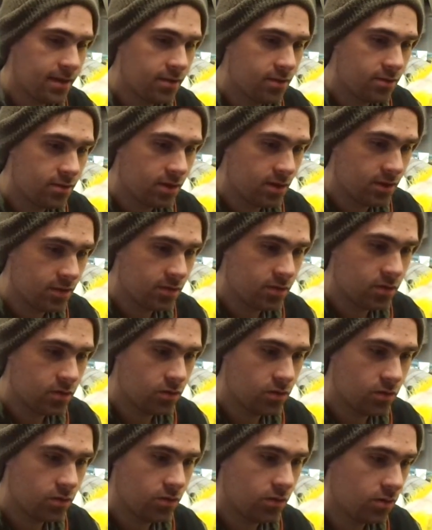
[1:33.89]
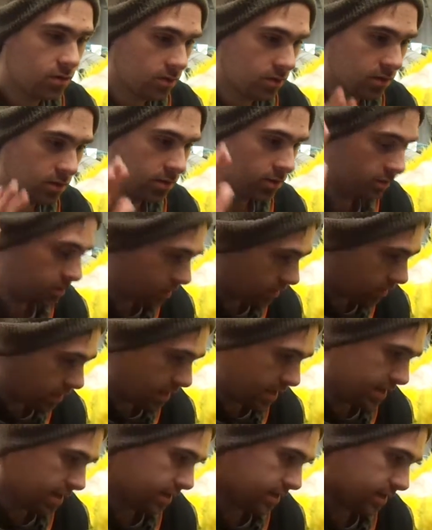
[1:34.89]
starts to
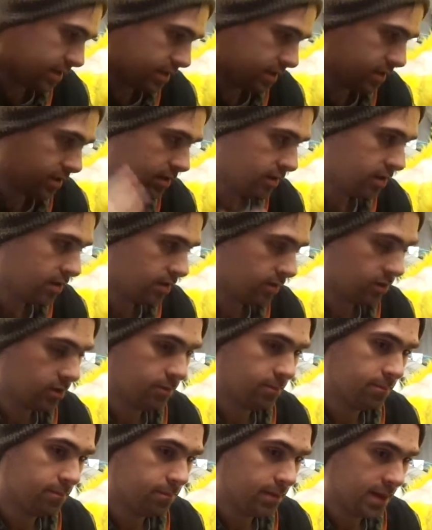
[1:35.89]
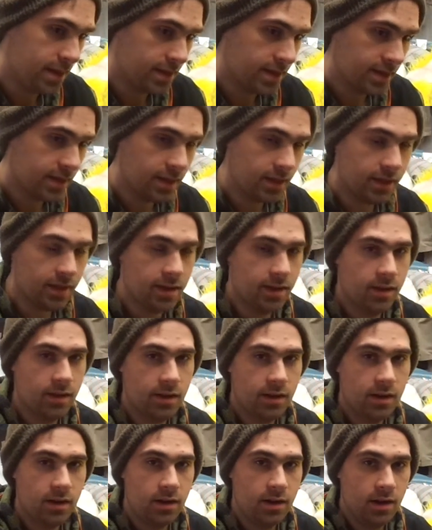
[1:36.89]
descend or bend in.
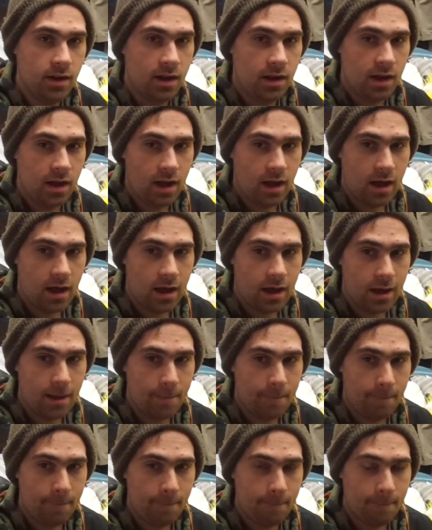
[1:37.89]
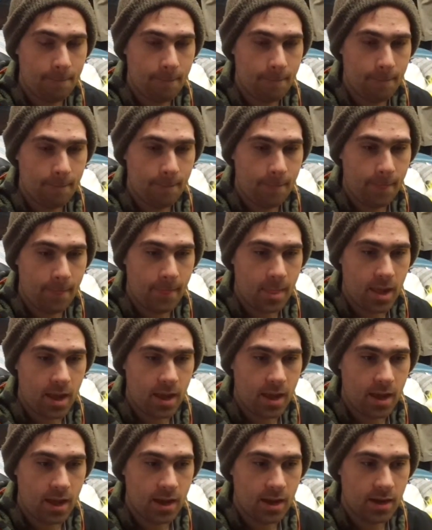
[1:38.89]

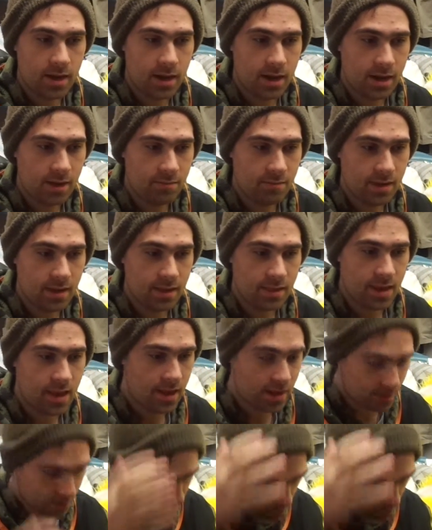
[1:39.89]
And I made that into